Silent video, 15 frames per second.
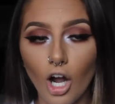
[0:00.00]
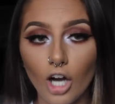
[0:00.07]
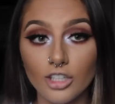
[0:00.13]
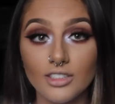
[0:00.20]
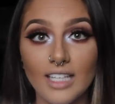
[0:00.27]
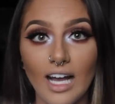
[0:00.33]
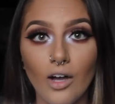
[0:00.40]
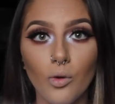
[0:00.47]

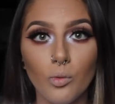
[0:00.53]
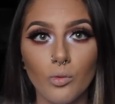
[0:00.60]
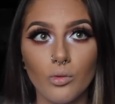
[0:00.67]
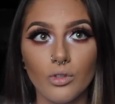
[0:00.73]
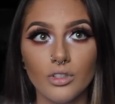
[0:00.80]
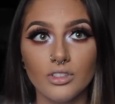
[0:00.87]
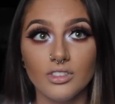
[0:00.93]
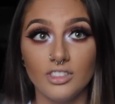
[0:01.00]

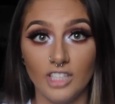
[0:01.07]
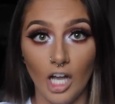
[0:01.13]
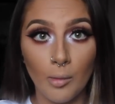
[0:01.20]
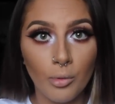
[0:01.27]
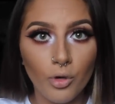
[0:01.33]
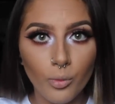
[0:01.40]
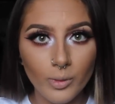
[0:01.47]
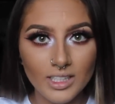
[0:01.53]
Ardell
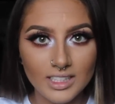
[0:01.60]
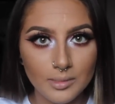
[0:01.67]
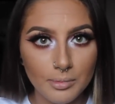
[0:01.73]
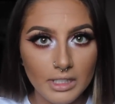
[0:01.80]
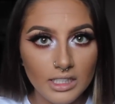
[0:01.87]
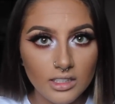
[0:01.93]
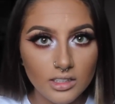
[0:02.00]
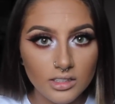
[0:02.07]
double
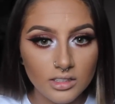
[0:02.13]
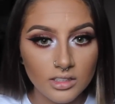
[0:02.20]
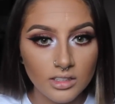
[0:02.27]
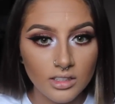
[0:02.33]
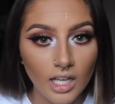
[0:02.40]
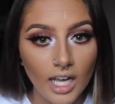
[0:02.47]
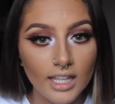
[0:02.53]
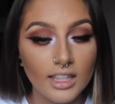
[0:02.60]
wispies.
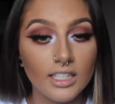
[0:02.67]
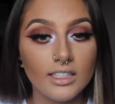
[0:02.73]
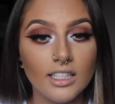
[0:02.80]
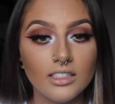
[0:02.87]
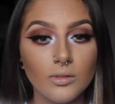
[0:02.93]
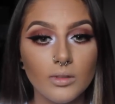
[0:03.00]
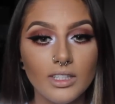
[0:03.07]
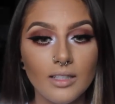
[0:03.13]
I think
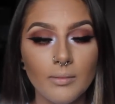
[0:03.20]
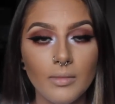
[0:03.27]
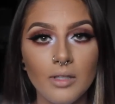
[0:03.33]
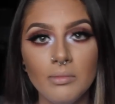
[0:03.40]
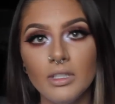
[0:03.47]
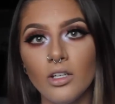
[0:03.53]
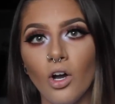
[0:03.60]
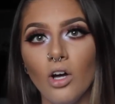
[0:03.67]
that's what they
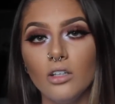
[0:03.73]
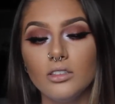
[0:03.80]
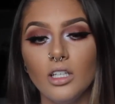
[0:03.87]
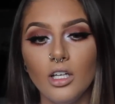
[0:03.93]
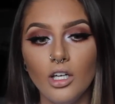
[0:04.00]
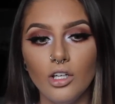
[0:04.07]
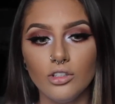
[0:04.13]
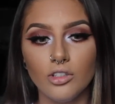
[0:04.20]
might be called.
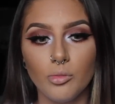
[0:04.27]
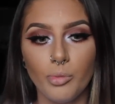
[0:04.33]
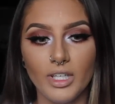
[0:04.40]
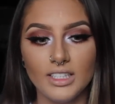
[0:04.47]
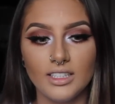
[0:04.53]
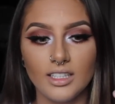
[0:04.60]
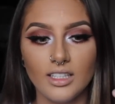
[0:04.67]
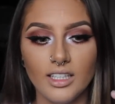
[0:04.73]
So
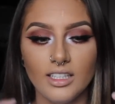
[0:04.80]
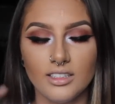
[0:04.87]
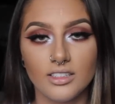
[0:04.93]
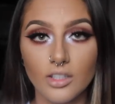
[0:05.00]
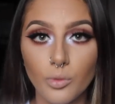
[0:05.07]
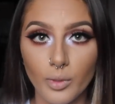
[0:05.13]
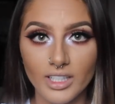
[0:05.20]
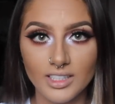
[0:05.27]
basically it's
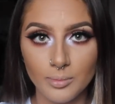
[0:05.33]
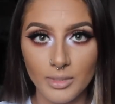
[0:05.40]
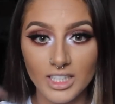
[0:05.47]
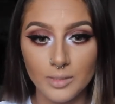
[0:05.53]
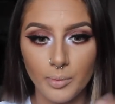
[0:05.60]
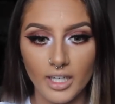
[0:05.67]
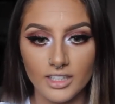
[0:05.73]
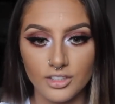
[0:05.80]
the
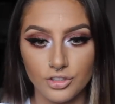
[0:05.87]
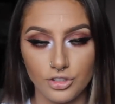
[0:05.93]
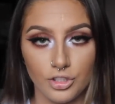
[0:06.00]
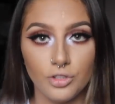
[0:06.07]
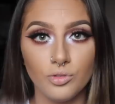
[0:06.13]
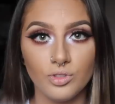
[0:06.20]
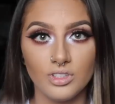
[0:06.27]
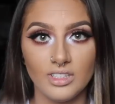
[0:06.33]
wispies, but it's
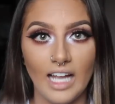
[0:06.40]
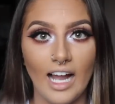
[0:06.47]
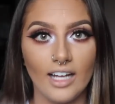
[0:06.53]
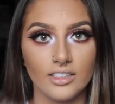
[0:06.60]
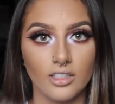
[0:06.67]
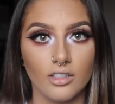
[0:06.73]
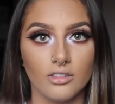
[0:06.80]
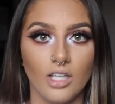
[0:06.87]
two
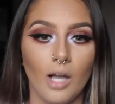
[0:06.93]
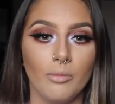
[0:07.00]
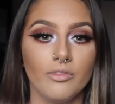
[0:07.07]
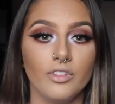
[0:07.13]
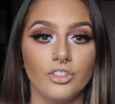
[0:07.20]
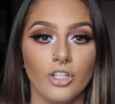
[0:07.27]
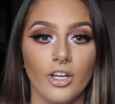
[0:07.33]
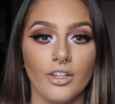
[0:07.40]
stacked on top of
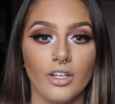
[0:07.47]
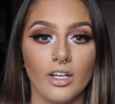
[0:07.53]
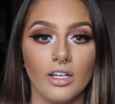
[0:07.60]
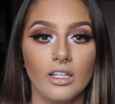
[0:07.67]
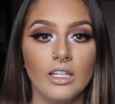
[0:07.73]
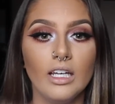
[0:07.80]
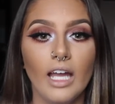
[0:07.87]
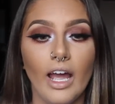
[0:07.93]
each
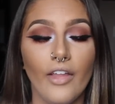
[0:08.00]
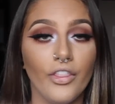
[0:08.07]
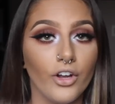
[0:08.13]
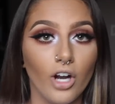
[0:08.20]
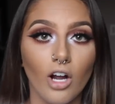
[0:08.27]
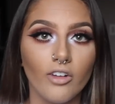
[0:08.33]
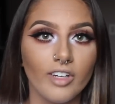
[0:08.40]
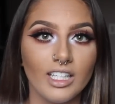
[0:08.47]
other, and
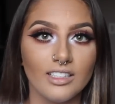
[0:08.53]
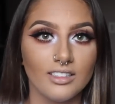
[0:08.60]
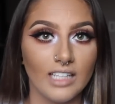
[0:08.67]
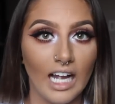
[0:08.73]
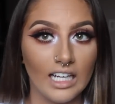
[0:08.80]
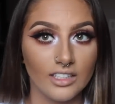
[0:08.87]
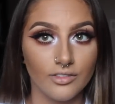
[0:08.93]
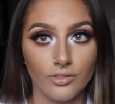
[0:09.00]
they're already
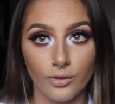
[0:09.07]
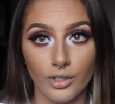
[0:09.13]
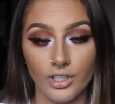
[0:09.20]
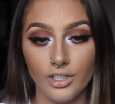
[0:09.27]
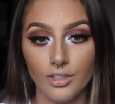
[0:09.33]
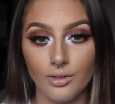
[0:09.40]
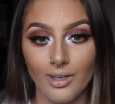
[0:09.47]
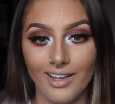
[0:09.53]
stacked for
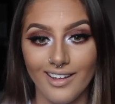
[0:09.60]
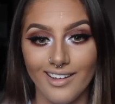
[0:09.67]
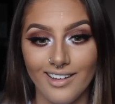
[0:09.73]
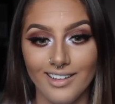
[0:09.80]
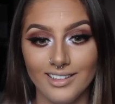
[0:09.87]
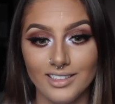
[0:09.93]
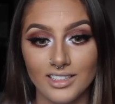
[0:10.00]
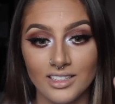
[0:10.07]
you.
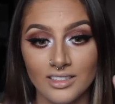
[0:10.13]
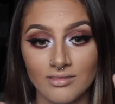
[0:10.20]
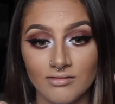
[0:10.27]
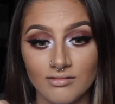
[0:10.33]
And